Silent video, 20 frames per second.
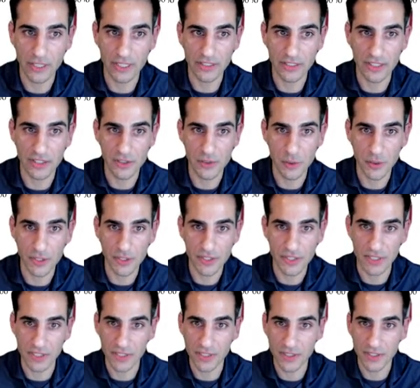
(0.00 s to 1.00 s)
at these
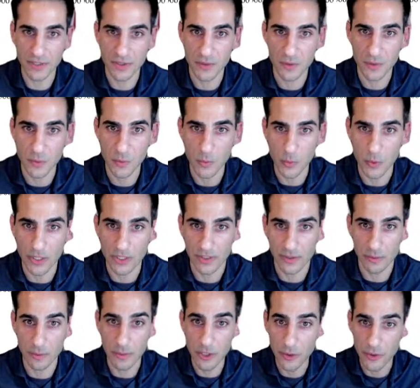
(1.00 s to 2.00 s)
sources with
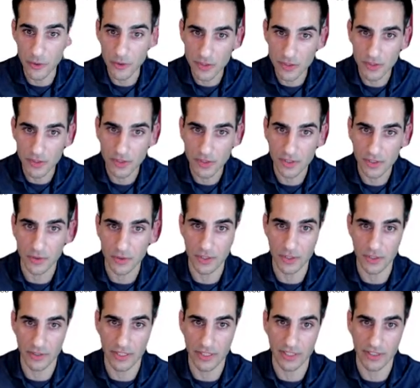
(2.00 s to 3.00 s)
MUSE, so you
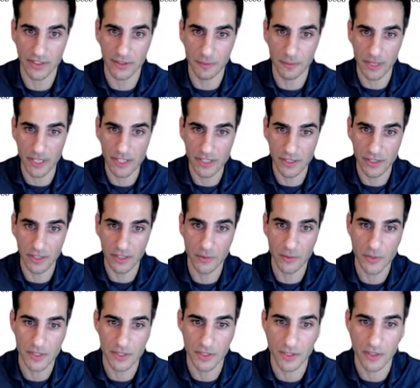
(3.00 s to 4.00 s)
look at spatially
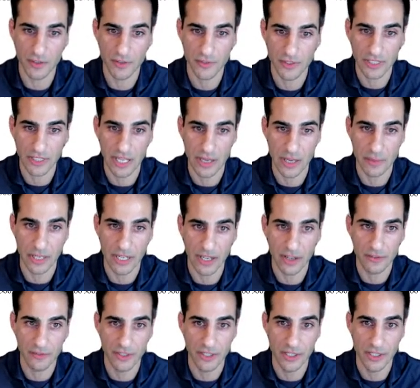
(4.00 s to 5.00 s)
resolved Lyman
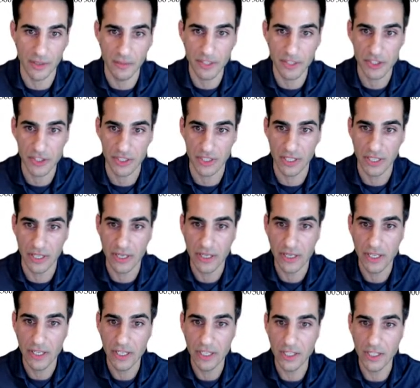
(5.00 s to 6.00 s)
Alpha emission,
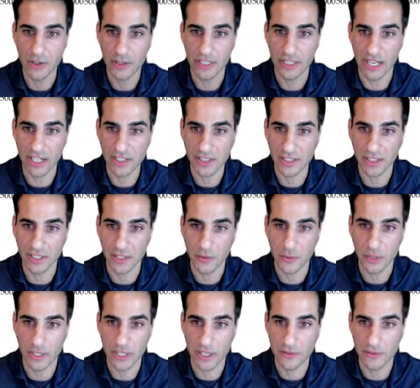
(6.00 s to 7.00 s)
you can actually
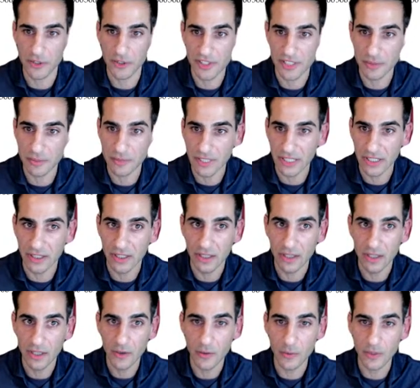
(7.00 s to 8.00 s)
recover something
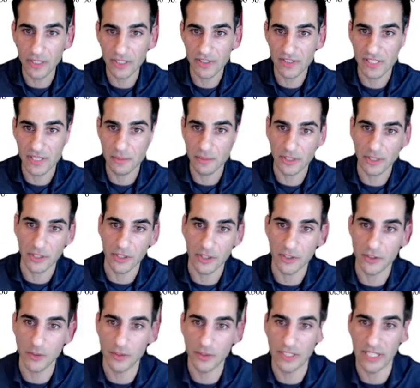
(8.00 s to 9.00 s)
really similar
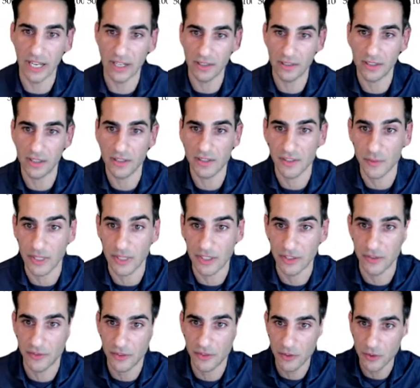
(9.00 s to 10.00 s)
to the analogs at
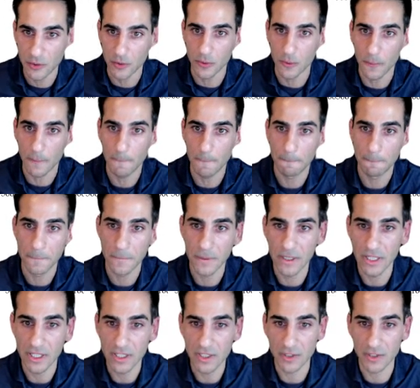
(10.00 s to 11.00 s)
redshift 2.
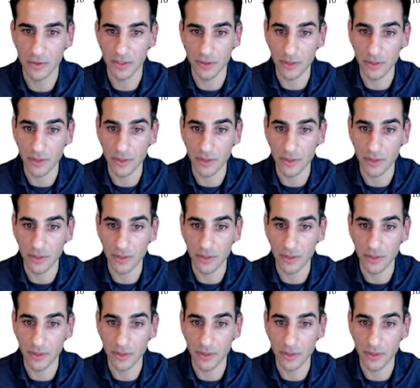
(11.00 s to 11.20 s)
So at